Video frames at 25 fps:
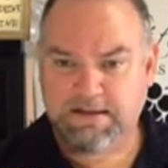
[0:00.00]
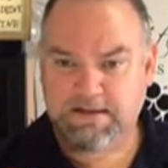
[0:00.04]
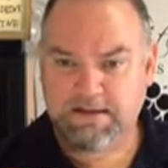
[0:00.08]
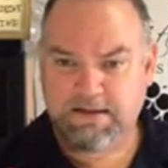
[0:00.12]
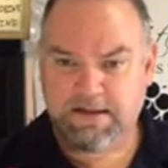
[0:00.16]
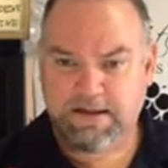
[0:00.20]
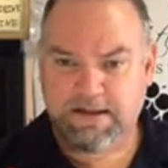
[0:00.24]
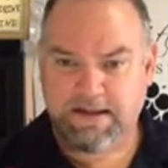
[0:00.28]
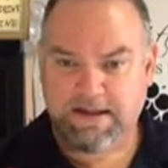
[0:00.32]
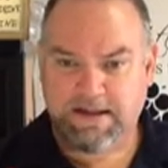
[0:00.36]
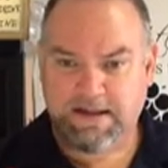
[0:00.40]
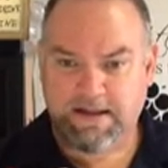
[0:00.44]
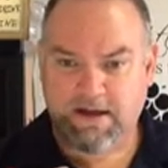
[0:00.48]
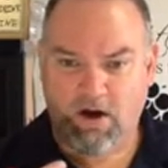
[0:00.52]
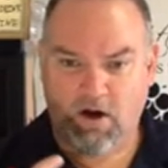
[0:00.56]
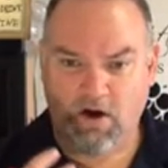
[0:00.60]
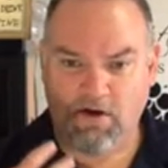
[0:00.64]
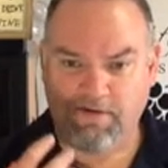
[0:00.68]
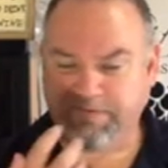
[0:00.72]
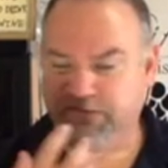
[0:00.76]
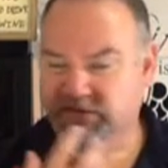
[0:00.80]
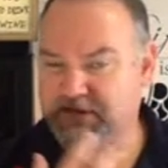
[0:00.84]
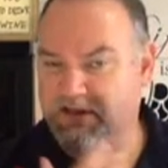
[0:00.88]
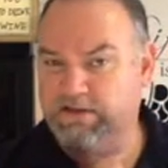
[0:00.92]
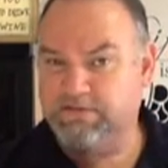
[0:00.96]

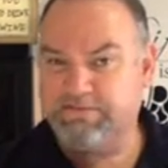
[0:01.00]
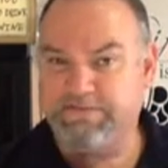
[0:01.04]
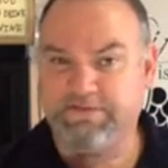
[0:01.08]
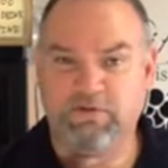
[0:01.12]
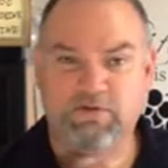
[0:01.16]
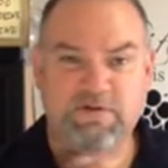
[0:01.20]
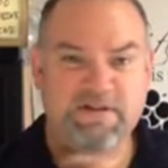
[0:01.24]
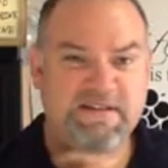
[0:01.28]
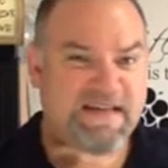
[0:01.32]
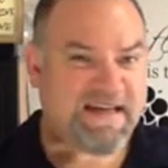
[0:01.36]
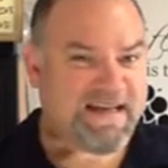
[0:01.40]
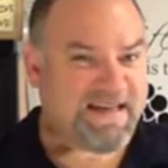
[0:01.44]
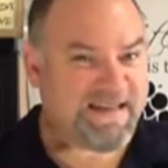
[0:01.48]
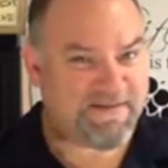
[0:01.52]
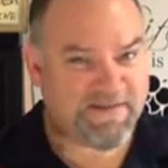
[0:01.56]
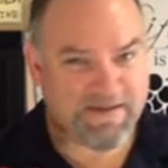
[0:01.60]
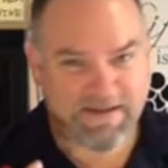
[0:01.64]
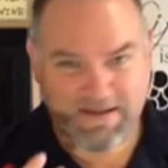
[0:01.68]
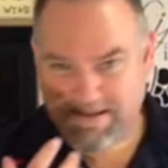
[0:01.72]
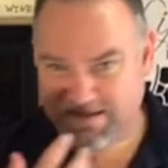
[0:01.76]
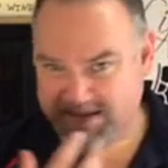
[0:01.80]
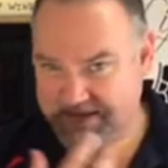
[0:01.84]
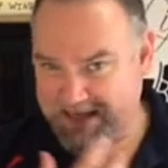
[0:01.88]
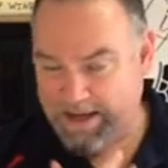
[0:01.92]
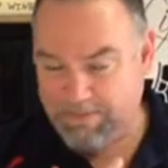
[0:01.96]
overly influence
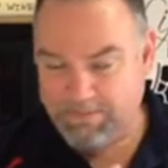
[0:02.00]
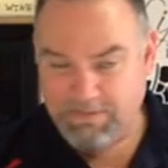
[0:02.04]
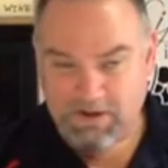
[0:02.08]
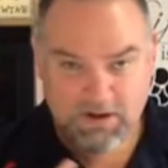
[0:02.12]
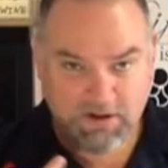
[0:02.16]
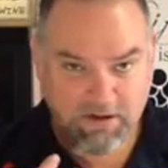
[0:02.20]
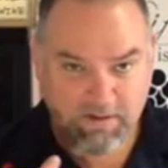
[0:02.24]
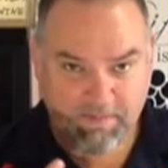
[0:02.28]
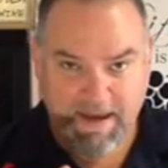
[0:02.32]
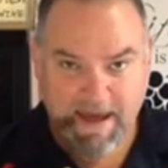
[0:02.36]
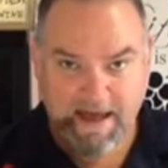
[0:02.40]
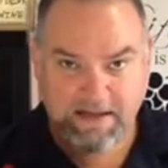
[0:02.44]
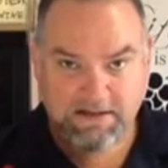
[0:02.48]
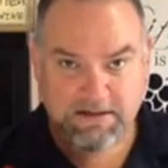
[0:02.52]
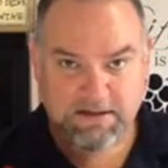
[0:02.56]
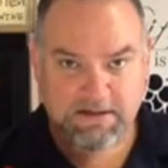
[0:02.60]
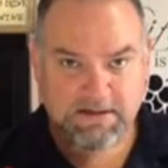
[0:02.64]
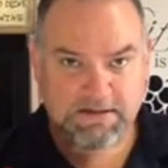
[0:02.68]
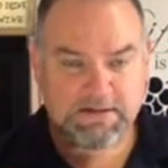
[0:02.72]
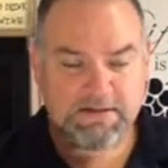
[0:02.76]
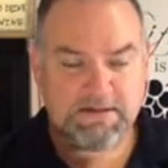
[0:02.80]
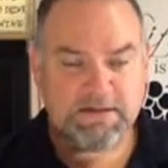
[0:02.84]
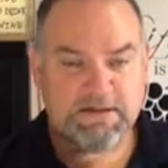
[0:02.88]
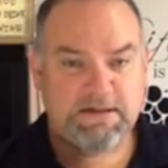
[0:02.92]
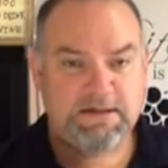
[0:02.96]
anything that's happening on the palate.
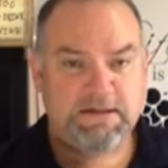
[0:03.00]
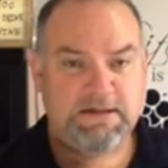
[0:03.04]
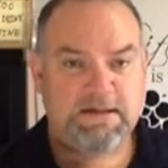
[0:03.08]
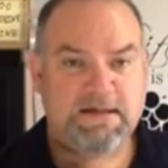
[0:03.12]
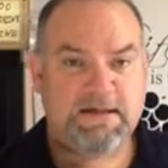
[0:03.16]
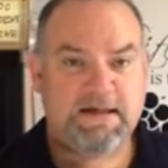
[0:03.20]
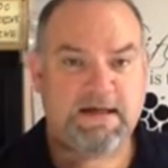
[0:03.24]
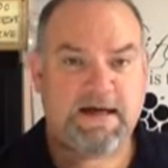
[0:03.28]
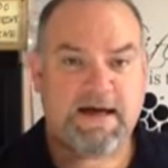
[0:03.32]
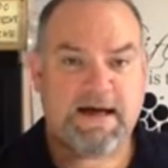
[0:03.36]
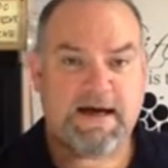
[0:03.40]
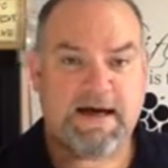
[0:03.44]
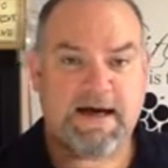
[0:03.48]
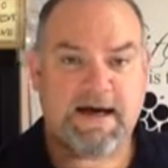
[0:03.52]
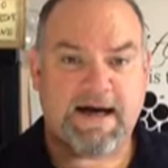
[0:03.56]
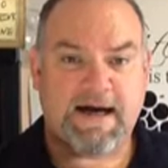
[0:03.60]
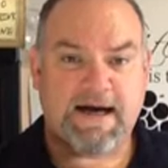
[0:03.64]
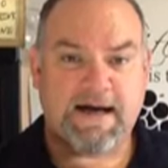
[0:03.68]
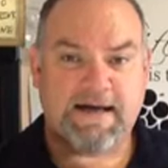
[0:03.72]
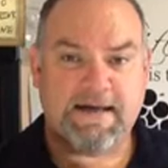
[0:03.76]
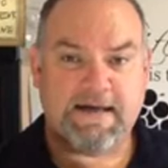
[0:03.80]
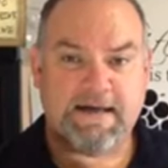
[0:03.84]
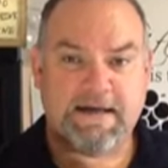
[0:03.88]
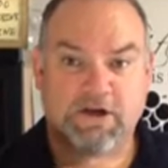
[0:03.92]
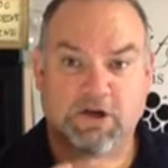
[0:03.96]

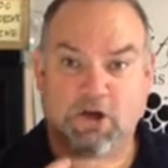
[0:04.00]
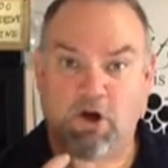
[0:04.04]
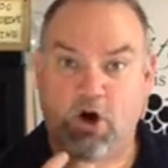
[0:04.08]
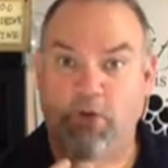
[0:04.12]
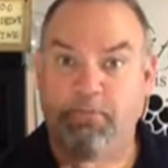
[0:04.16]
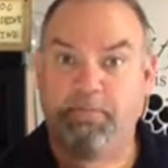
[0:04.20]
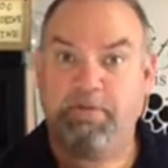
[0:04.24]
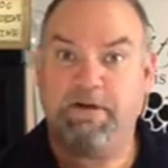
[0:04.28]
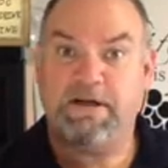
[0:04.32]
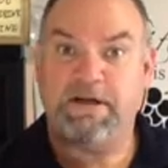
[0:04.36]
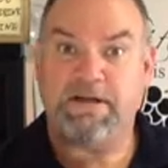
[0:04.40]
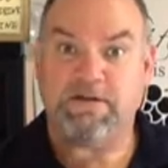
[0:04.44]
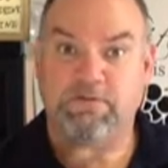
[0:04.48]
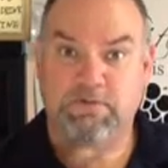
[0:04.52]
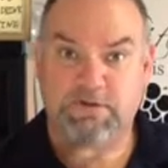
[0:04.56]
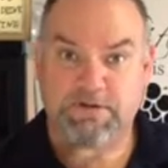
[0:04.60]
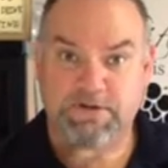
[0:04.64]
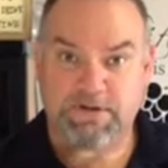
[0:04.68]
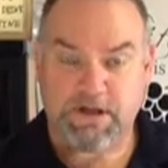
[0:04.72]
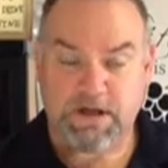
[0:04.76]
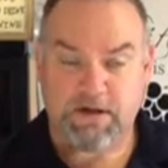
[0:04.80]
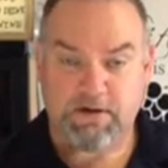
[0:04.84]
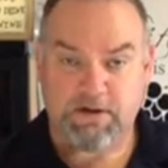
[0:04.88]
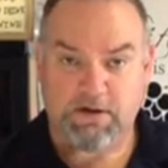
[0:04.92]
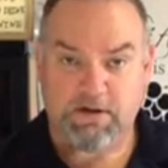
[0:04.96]
It accompanies what's
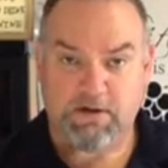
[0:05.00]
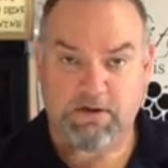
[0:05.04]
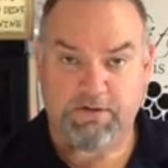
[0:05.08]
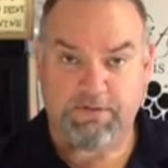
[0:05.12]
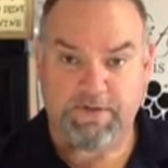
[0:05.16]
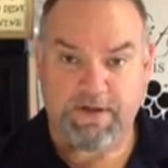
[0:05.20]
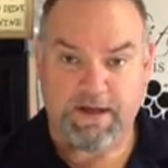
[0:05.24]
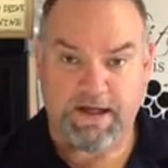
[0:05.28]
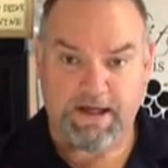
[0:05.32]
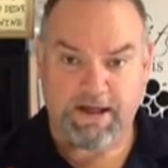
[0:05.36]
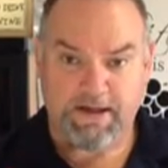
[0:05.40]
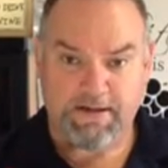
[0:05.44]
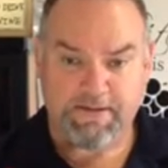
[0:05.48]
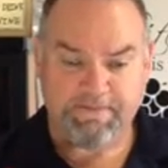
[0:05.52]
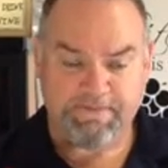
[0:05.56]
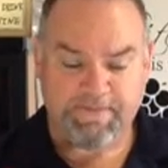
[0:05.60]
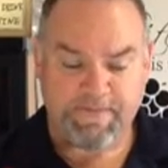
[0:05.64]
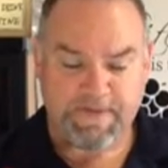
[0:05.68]
going on there.